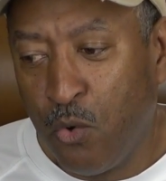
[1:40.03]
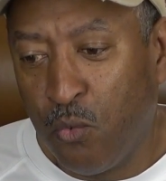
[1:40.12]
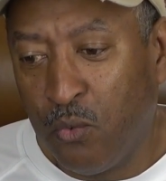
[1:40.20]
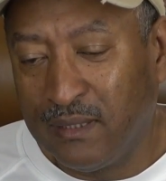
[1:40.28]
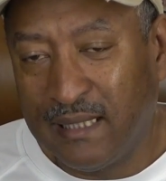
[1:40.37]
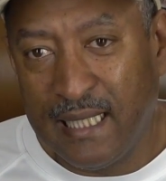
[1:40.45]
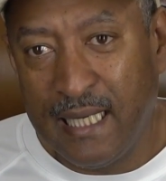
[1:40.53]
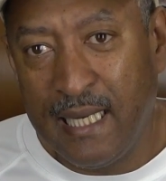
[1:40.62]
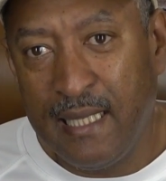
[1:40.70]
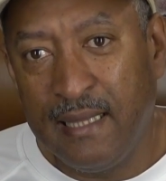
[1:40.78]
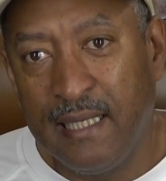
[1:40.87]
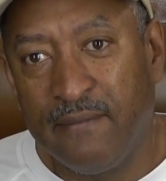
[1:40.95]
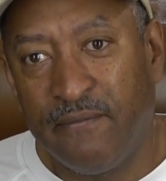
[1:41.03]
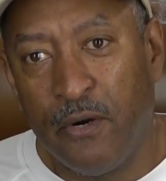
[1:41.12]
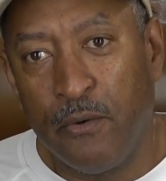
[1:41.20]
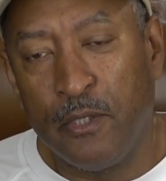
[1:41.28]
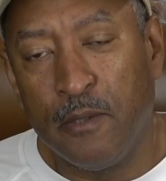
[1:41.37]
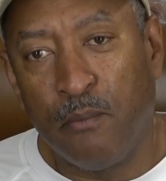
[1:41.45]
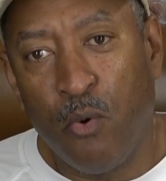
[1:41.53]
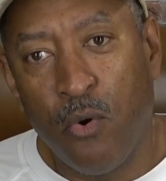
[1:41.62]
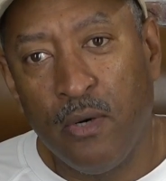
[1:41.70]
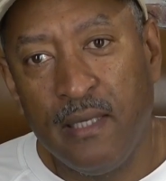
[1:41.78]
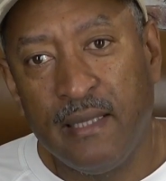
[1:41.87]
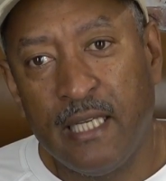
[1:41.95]
once again, it's very
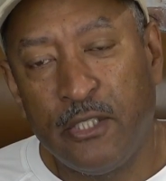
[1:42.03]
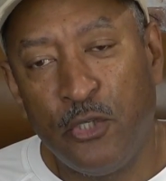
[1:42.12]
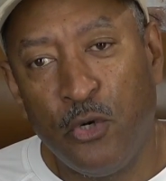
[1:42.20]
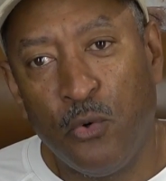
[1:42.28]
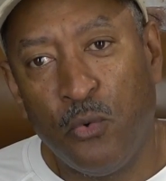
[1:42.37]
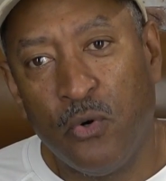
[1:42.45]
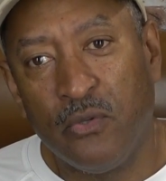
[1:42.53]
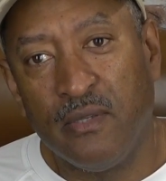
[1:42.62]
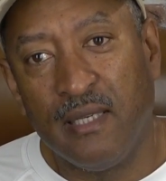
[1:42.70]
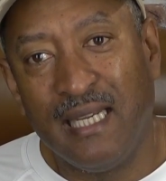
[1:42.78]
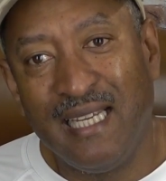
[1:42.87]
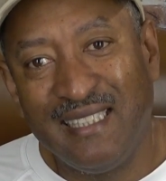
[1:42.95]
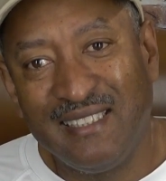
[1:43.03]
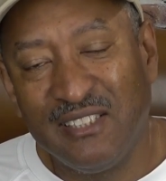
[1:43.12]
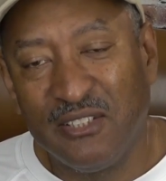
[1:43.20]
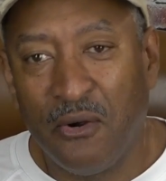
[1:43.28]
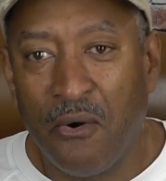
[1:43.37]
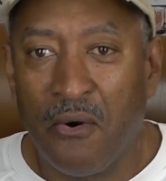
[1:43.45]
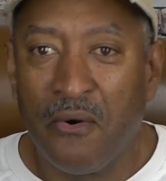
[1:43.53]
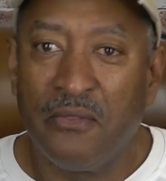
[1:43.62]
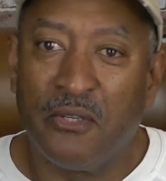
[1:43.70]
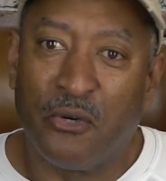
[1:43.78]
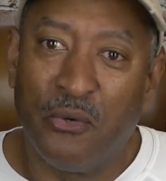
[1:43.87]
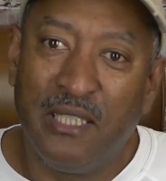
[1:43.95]
important that you know where the ledges are,
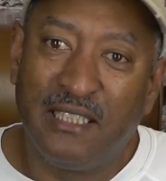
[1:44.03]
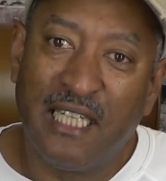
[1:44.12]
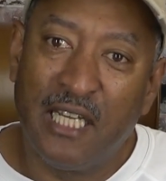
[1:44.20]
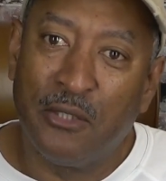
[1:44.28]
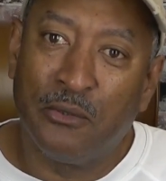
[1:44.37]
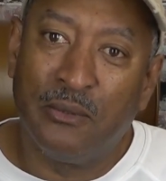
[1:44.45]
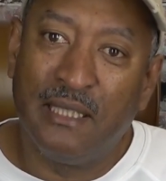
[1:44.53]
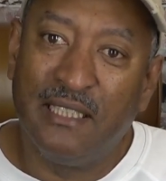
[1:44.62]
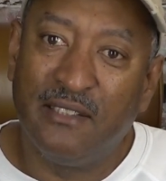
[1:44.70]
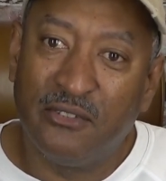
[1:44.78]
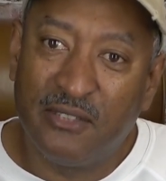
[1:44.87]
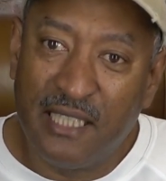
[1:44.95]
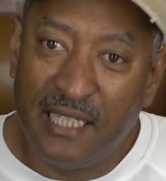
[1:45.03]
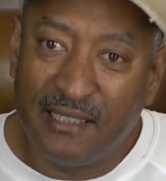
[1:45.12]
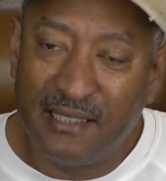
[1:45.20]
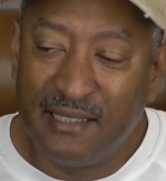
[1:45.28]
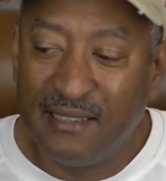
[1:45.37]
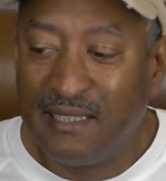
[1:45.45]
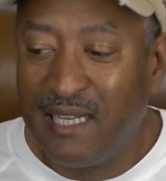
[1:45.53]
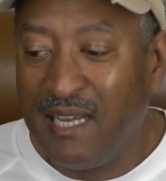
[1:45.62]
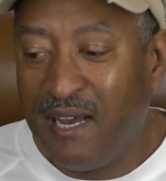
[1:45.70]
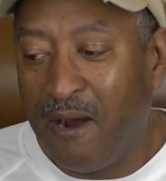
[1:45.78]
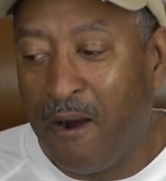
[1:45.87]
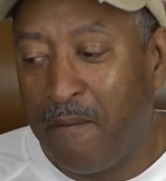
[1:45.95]
the creek channel intersections.
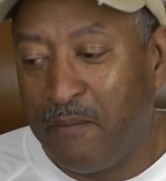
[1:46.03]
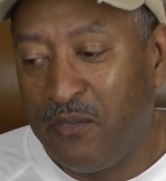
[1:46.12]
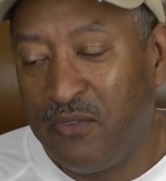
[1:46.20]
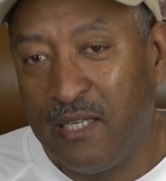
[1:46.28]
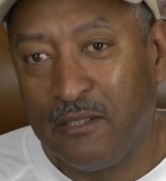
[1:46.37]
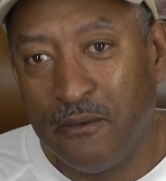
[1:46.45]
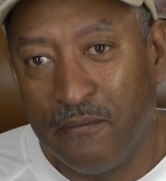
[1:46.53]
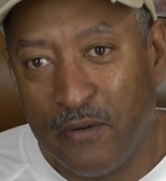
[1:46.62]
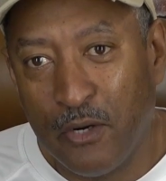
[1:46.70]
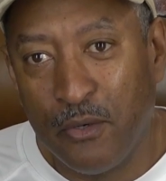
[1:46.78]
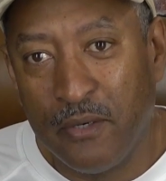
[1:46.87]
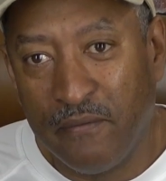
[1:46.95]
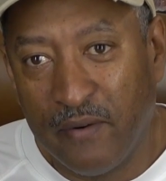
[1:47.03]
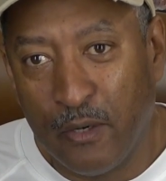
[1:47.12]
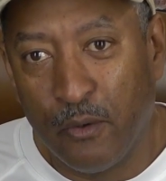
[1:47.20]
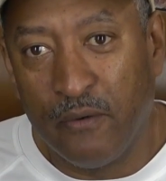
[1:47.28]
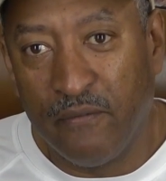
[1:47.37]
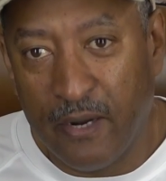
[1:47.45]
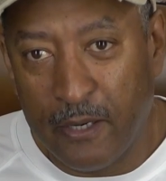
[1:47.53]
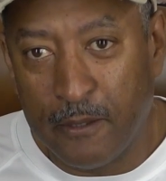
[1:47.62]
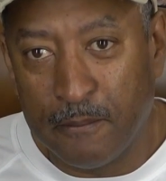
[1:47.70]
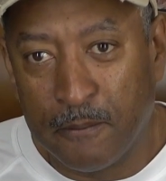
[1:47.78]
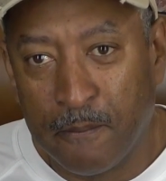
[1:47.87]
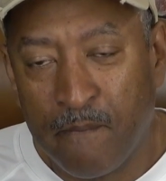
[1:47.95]
These things are very, very
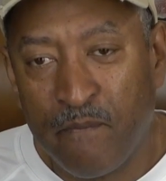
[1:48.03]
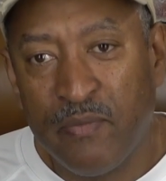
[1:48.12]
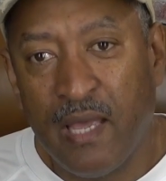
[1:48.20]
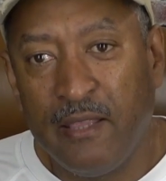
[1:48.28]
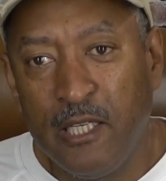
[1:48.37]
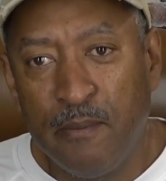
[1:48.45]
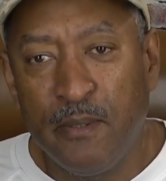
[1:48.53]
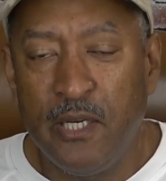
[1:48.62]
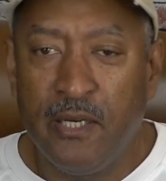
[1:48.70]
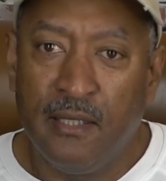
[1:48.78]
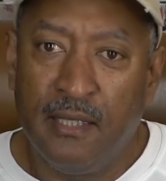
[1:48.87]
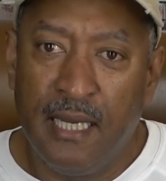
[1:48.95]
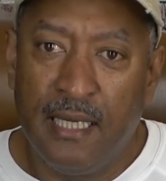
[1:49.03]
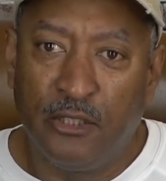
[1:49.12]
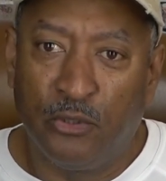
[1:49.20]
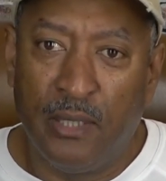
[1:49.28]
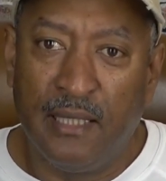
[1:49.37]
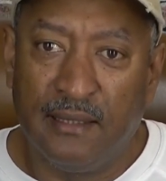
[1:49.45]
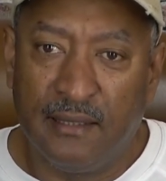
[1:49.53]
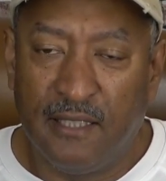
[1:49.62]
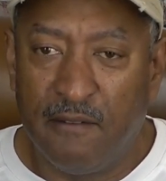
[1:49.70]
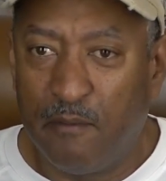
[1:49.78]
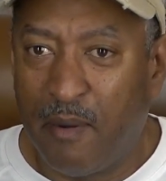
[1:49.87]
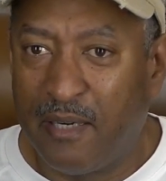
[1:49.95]
valuable. Now, this particular lake drains
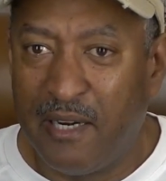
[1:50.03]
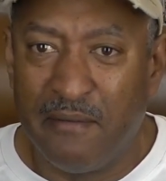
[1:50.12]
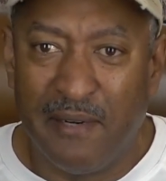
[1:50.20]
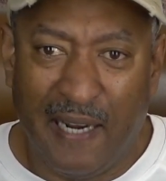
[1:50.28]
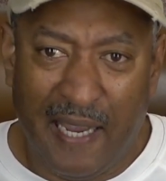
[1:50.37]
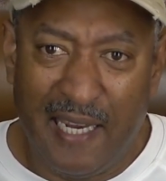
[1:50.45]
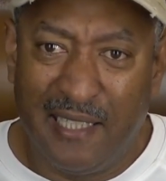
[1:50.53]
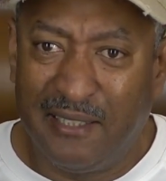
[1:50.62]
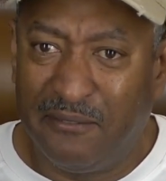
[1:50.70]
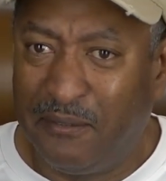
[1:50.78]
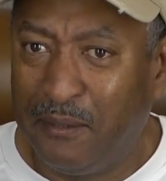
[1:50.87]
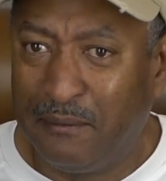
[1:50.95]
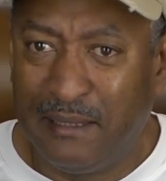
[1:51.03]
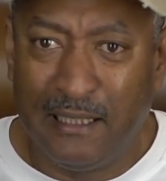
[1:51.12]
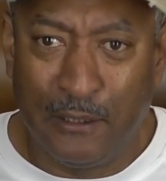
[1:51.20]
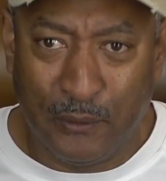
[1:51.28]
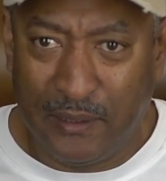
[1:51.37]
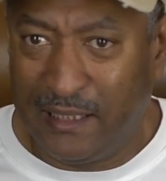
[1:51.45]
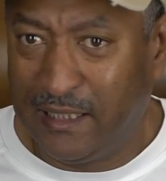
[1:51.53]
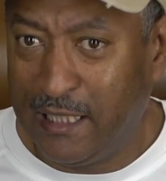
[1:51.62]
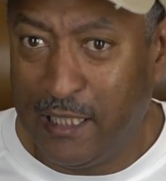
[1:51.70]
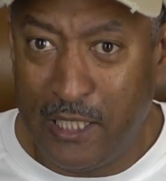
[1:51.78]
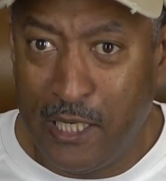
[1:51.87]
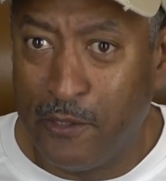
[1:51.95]
itself about every 8 to 15 or
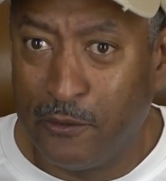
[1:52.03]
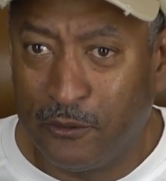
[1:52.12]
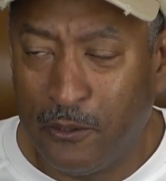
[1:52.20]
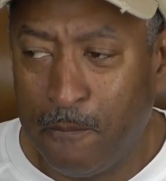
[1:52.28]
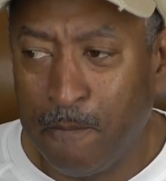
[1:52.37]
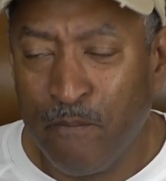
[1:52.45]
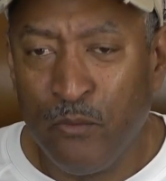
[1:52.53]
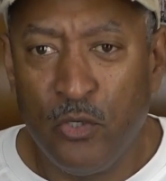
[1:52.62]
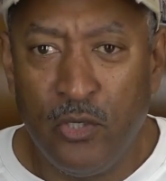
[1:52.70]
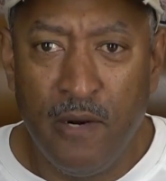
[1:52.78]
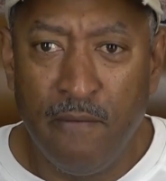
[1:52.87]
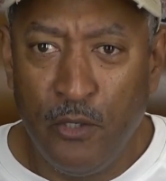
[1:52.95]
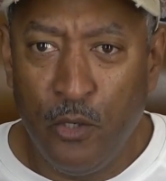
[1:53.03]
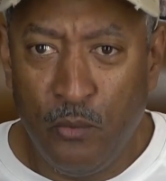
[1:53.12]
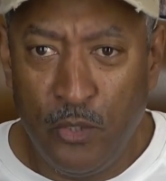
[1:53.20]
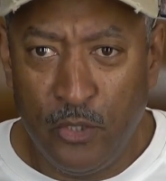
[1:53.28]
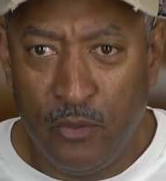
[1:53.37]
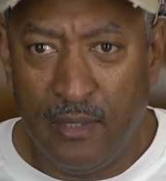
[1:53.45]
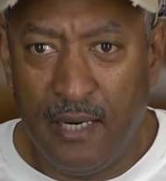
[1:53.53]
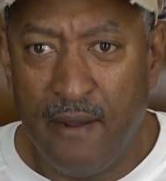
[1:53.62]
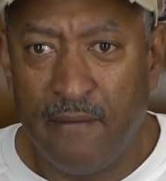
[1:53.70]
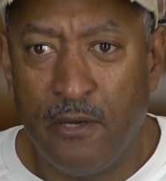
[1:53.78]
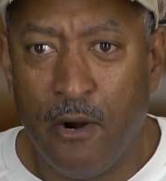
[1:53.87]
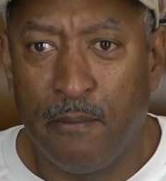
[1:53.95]
16 years, so you never know when you're going to
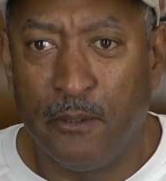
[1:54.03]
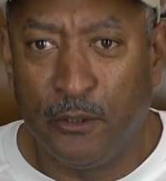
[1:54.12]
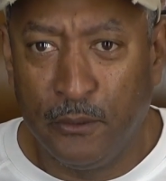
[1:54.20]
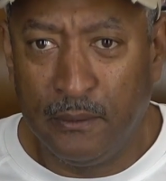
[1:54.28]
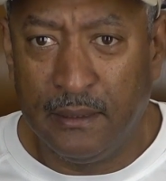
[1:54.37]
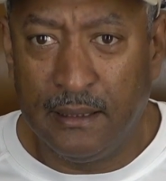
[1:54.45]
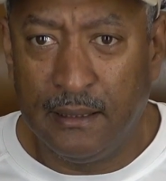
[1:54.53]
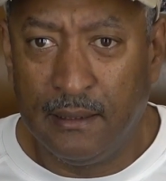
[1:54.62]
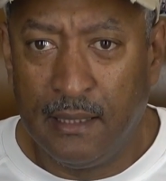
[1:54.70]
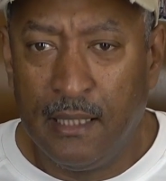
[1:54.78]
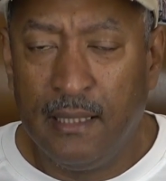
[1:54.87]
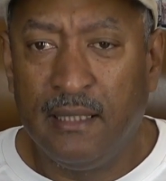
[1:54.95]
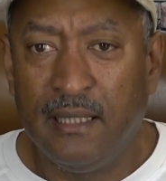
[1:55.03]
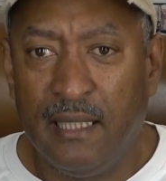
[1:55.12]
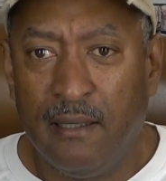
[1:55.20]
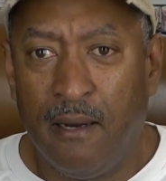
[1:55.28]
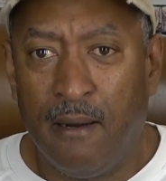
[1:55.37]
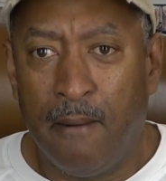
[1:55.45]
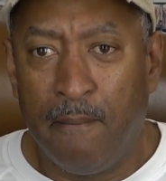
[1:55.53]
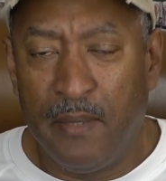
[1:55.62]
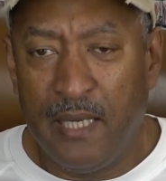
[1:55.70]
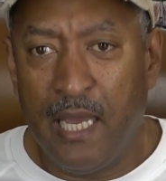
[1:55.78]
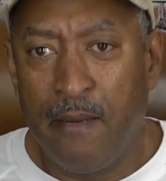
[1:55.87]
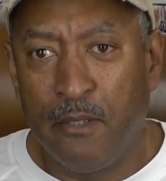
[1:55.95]
have the opportunity to
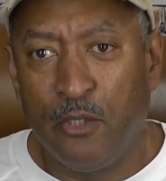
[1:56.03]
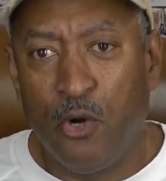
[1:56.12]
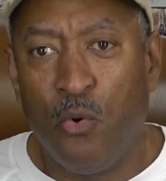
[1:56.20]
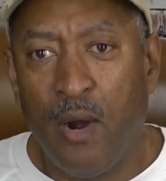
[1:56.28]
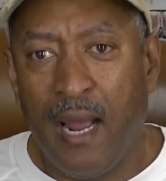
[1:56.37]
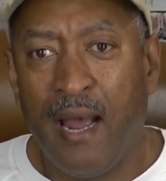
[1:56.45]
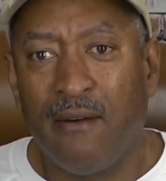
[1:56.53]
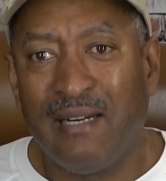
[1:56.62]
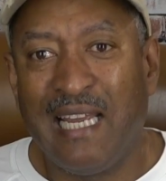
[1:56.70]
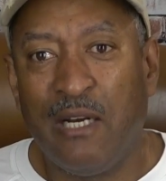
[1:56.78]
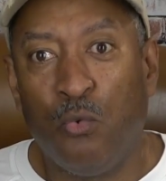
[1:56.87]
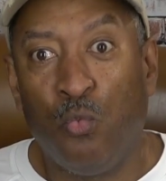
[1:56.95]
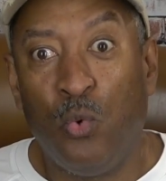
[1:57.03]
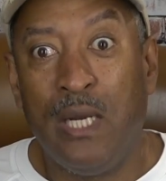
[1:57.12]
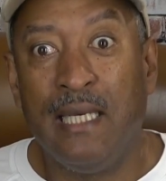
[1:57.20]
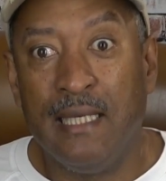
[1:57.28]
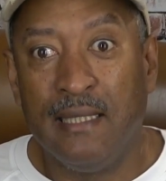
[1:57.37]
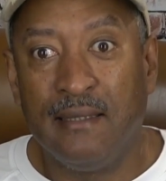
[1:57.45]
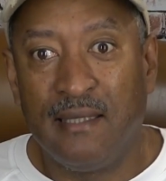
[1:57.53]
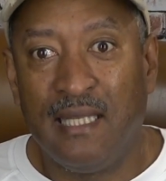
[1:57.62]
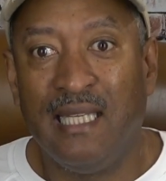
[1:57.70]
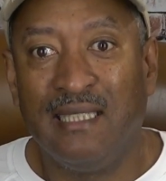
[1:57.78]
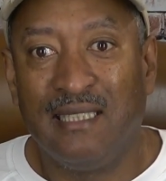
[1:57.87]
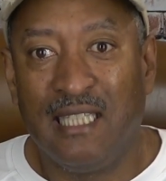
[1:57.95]
be able to go out and witness
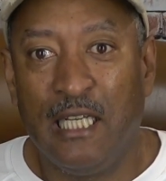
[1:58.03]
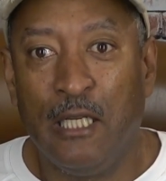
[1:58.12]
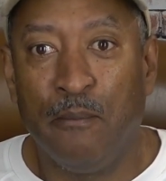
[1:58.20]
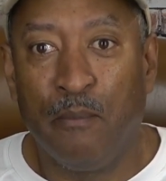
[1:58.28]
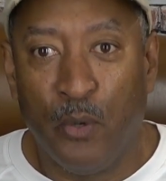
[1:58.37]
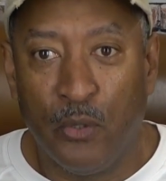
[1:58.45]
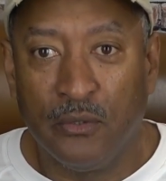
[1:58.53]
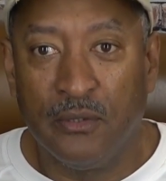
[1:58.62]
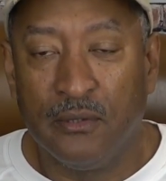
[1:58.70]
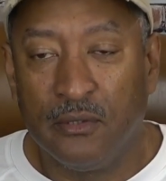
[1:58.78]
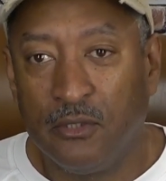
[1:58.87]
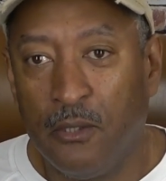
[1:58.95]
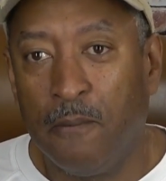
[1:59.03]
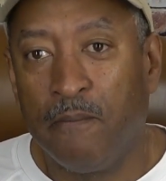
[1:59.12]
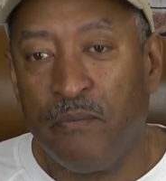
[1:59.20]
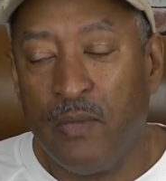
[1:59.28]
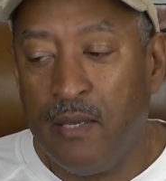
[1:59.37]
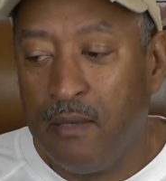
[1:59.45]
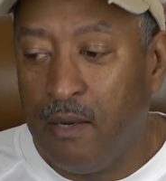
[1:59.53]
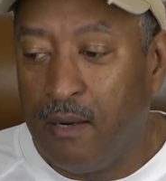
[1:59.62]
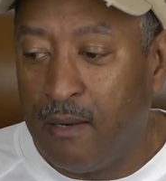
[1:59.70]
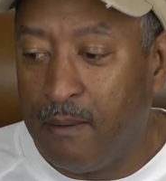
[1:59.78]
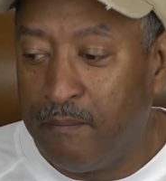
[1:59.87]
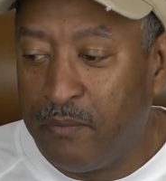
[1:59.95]
this in person. So
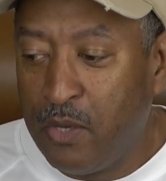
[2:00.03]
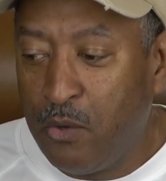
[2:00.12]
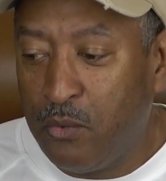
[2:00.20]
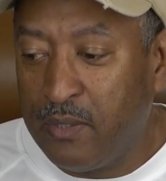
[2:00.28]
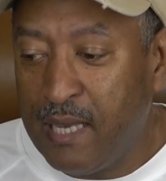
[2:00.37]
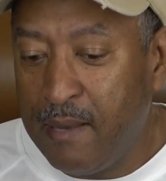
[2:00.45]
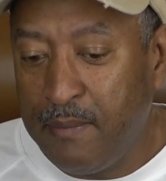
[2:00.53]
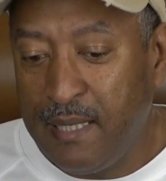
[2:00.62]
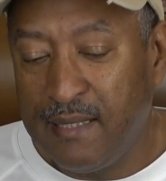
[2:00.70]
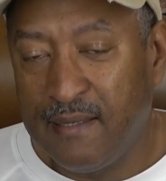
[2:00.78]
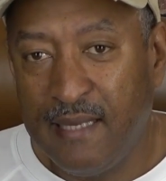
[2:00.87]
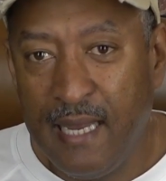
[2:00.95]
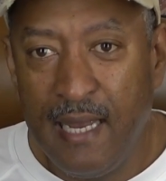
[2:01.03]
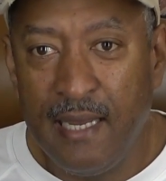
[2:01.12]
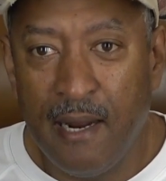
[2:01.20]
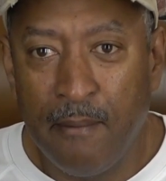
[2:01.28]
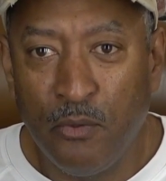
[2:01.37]
with that being said, I'm